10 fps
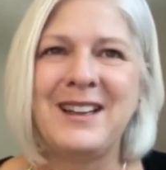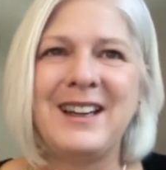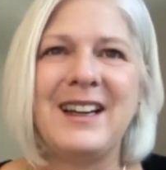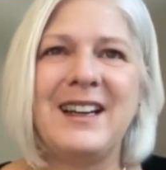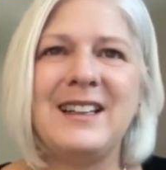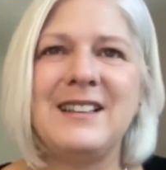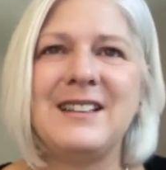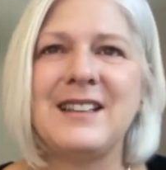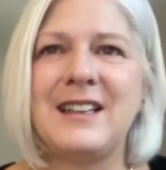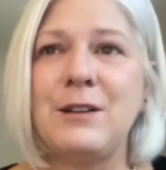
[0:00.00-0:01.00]
And
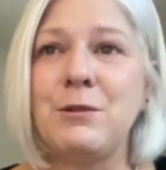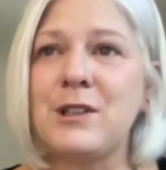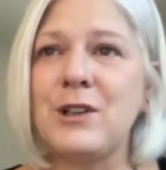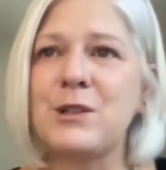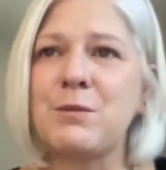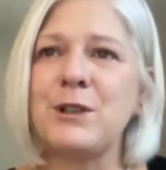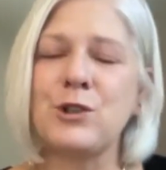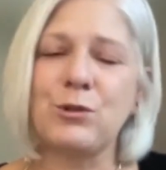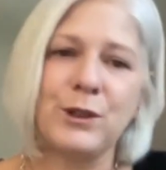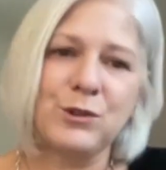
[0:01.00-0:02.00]
he was our
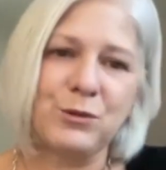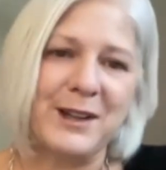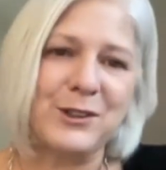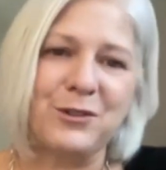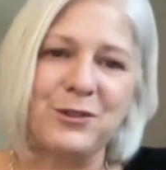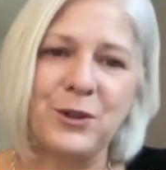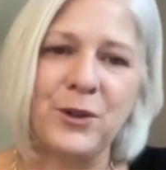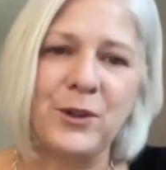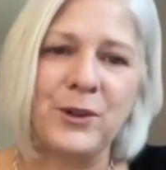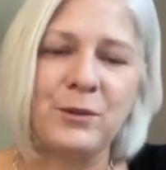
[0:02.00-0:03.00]
spiritual director
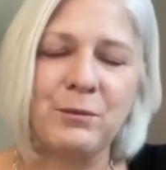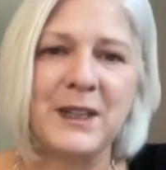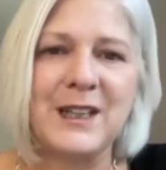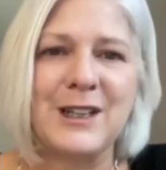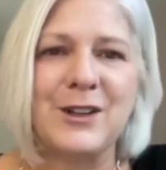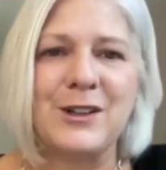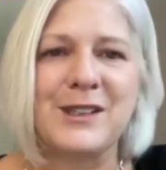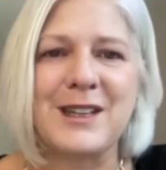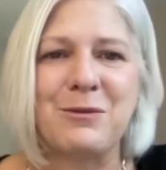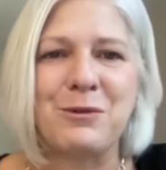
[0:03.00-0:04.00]
for many
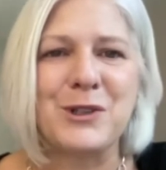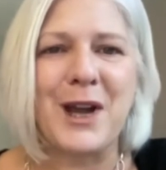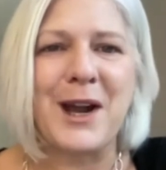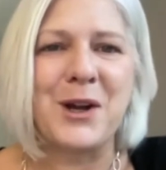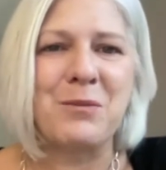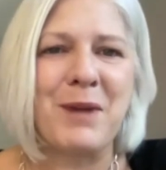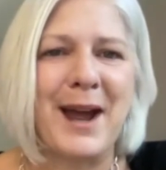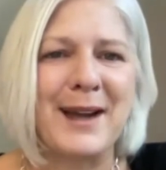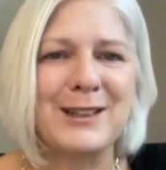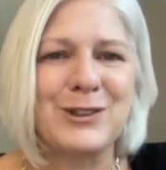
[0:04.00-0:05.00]
years and retired
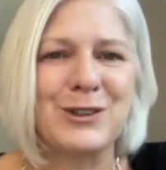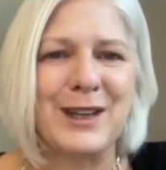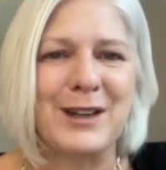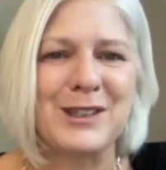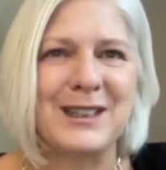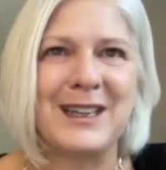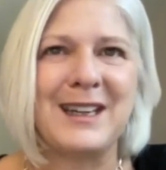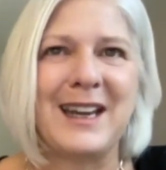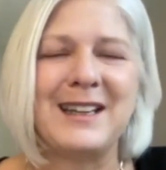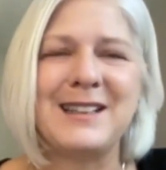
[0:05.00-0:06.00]
back in
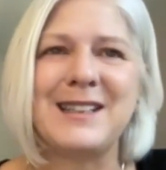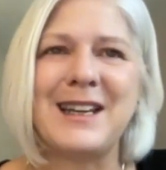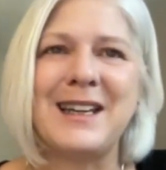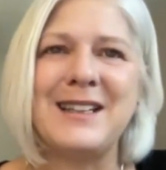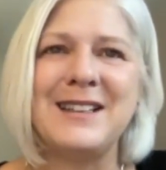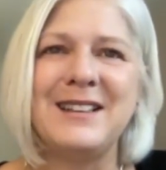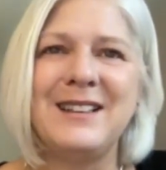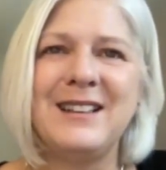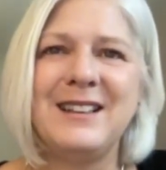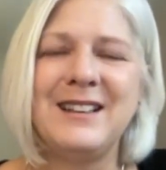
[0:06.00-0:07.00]
2018.
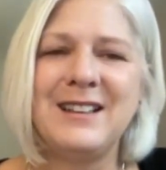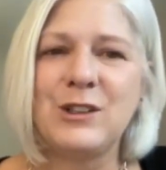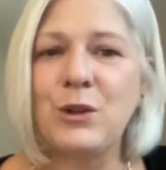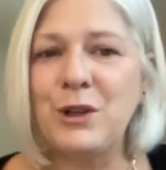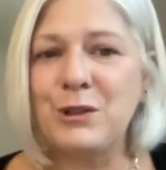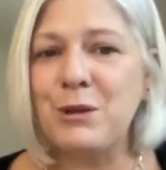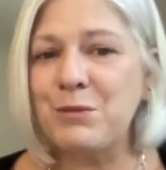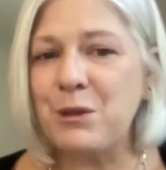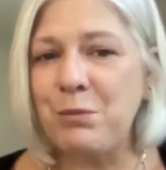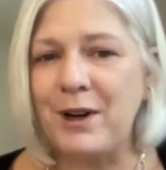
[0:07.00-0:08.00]
So there's some
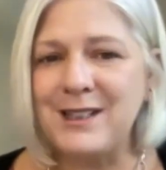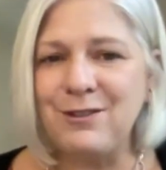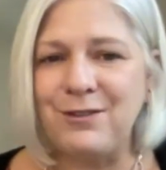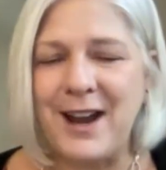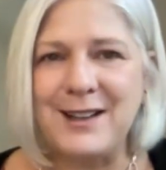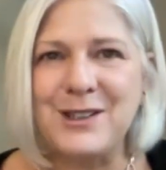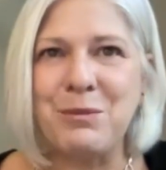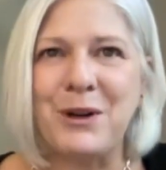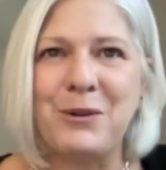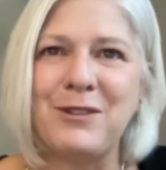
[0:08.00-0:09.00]
surprising facts
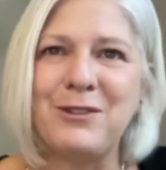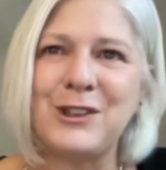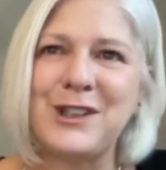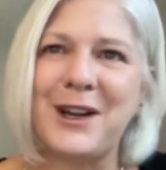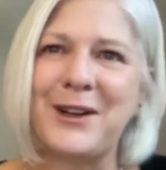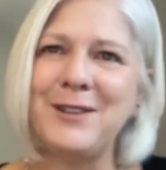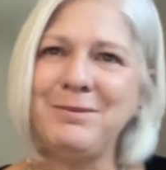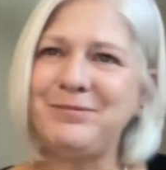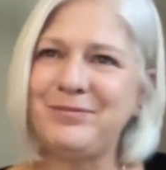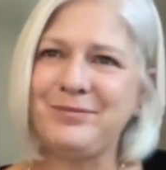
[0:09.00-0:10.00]
about Reverend Terry.